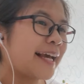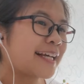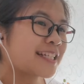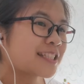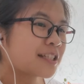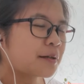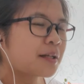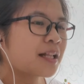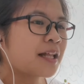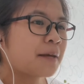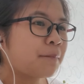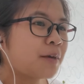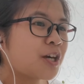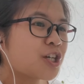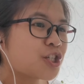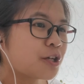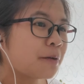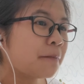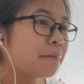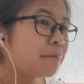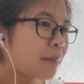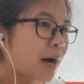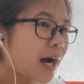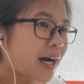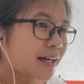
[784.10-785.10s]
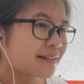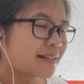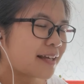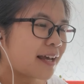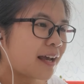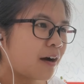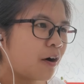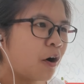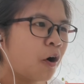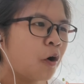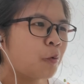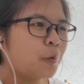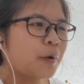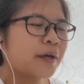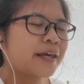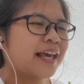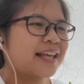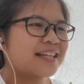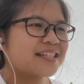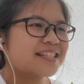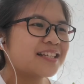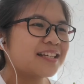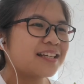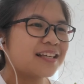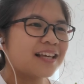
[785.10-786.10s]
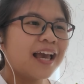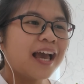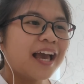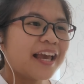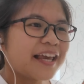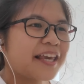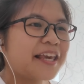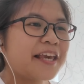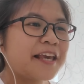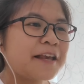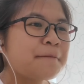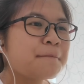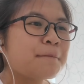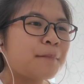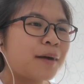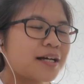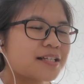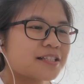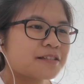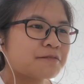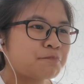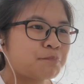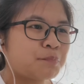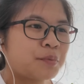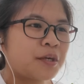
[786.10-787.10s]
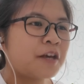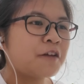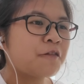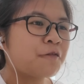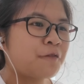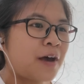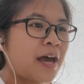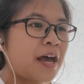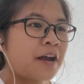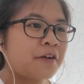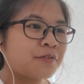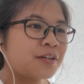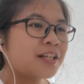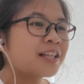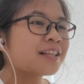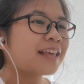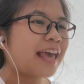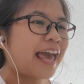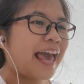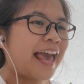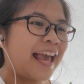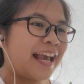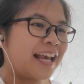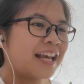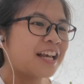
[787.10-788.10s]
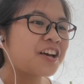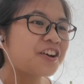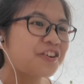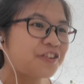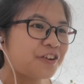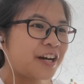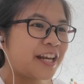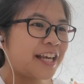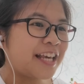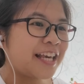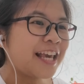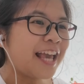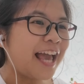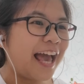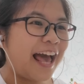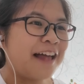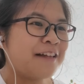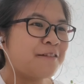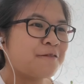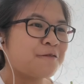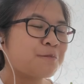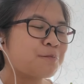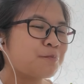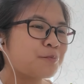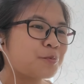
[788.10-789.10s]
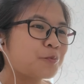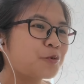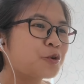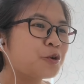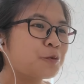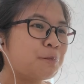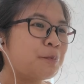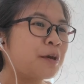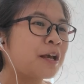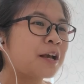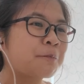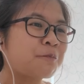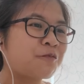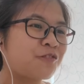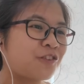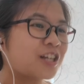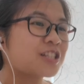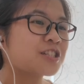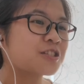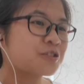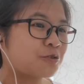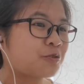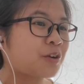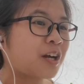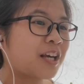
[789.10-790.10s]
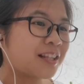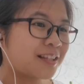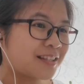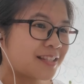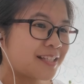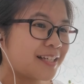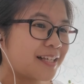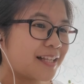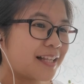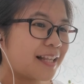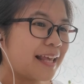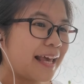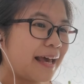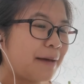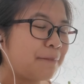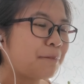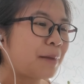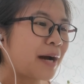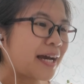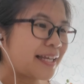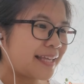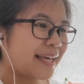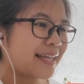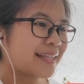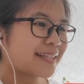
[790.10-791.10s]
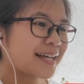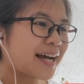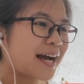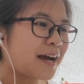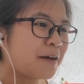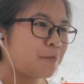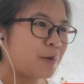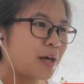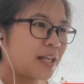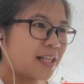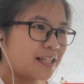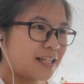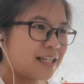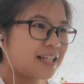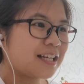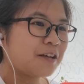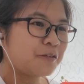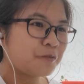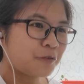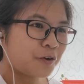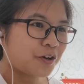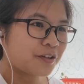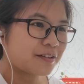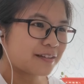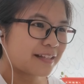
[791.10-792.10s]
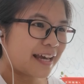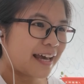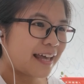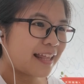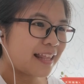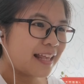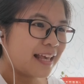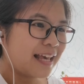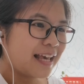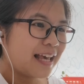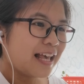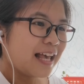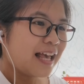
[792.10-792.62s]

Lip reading: the exclamation mark there, we can see he must be very angry and could be frustrated by that time when he wrote that.